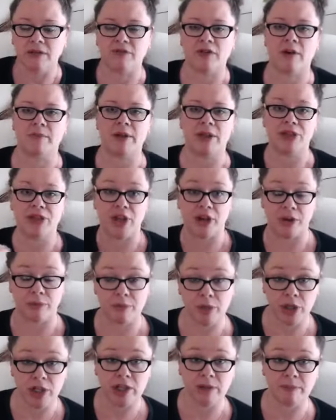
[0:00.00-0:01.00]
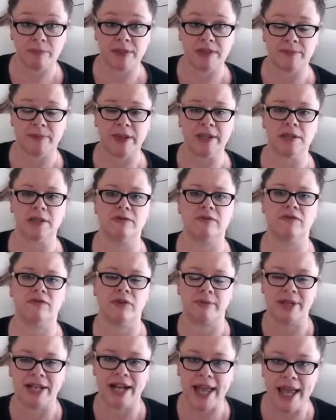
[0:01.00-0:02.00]
from a therapeutic perspective and
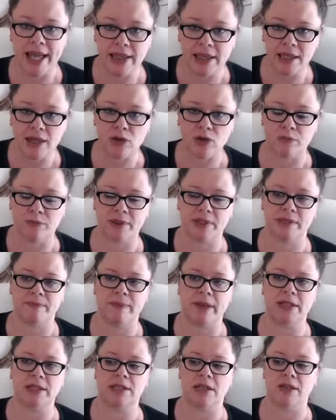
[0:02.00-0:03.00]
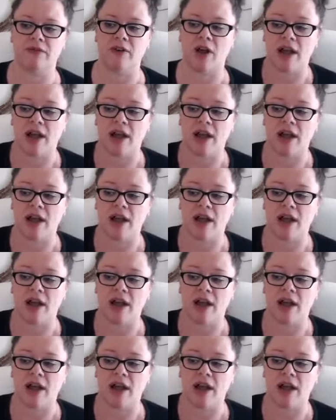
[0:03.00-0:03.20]
from an ethical perspective,